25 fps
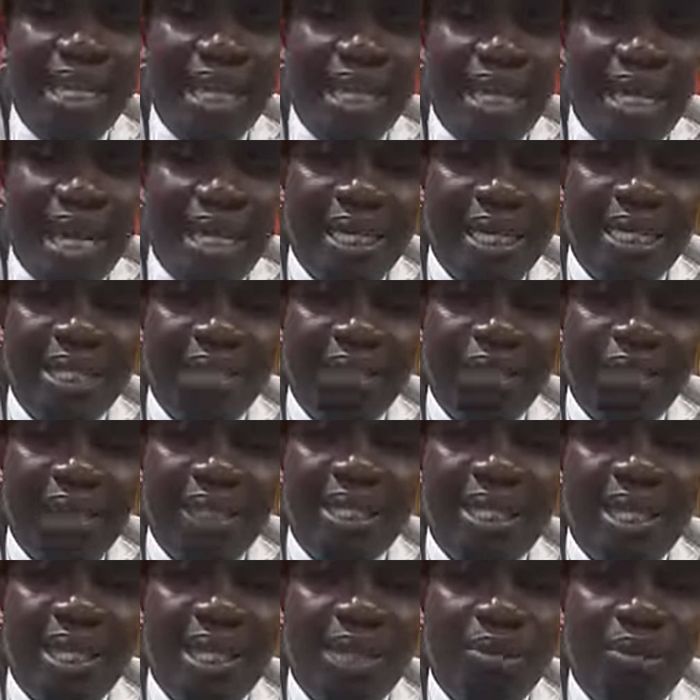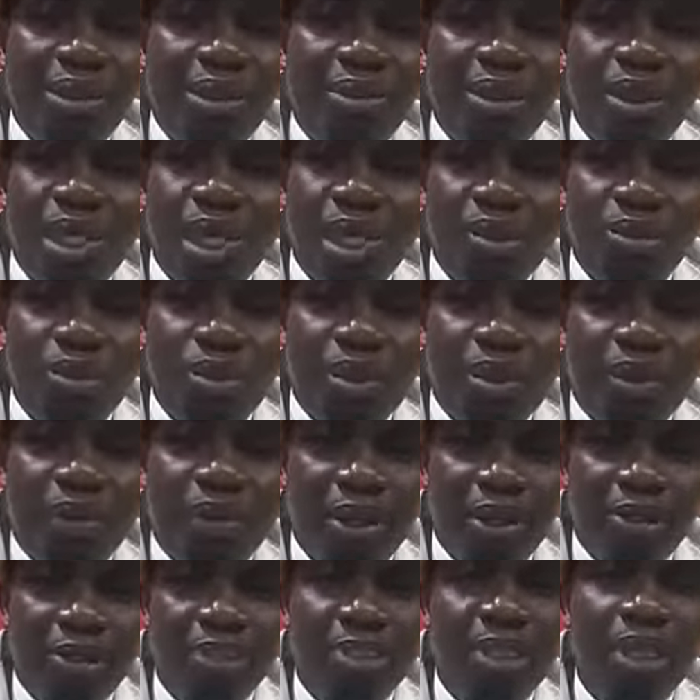that this fasting is between the two of
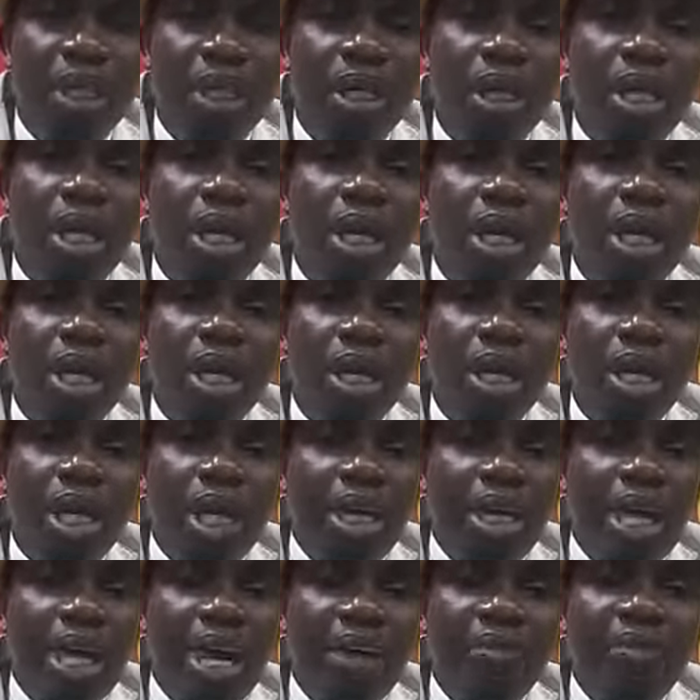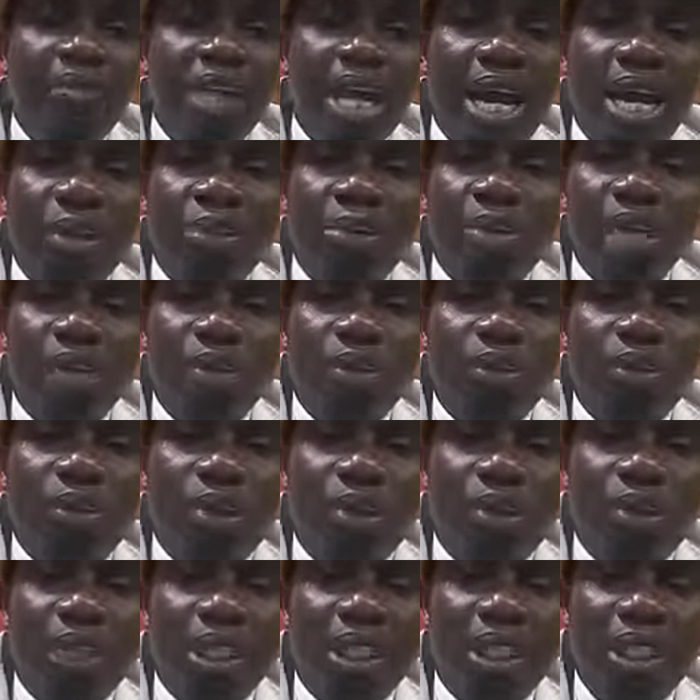them, and they have times that they will
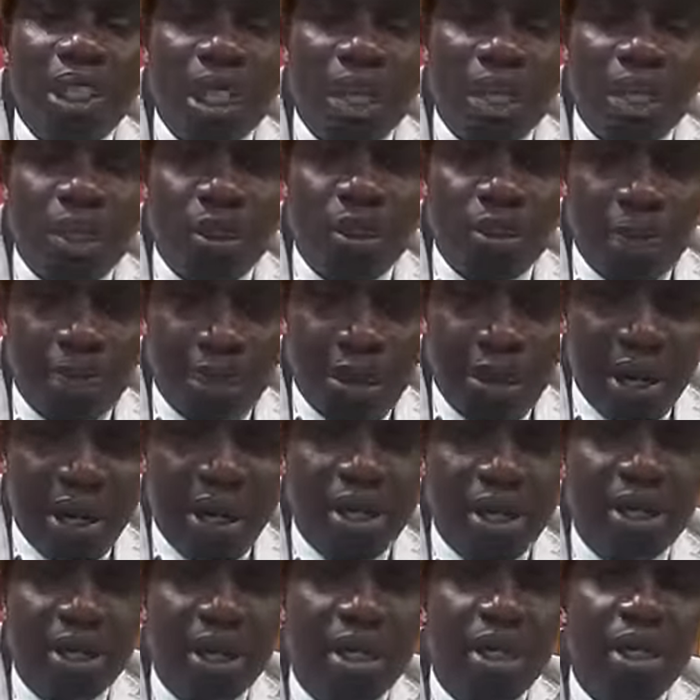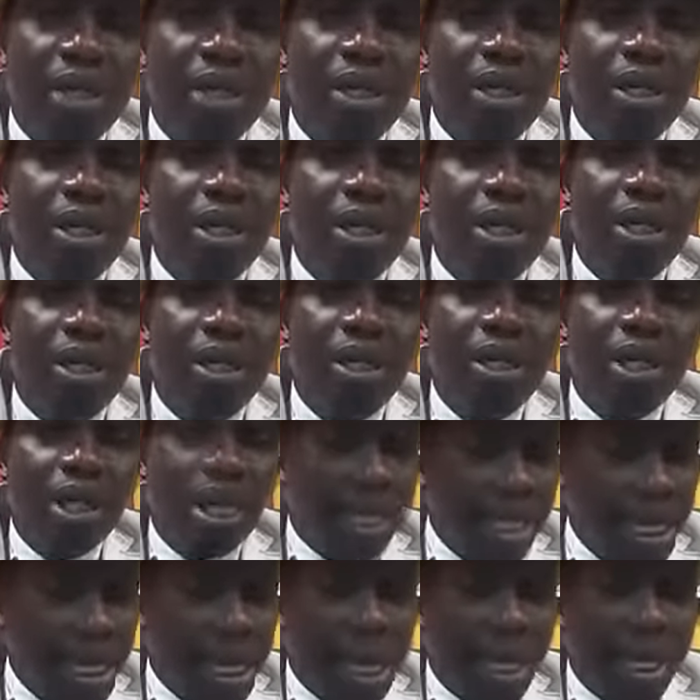call each other to pray.
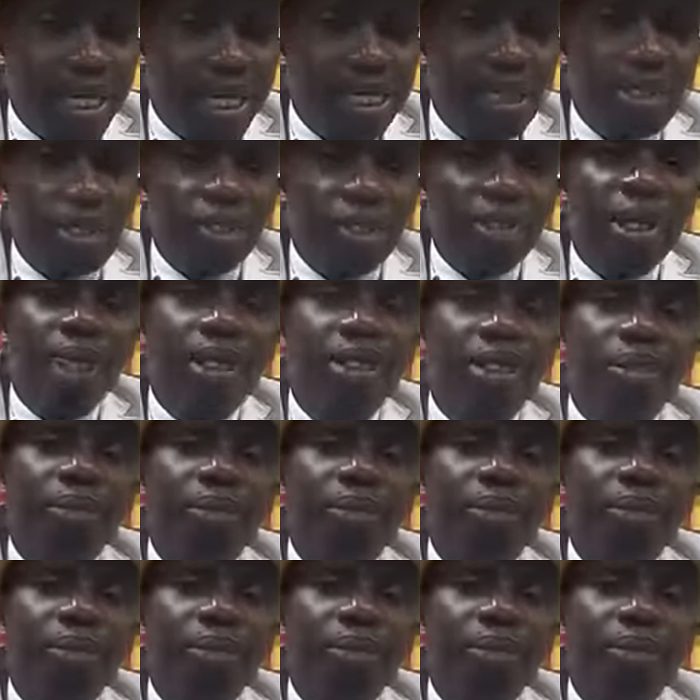And he agreed to it.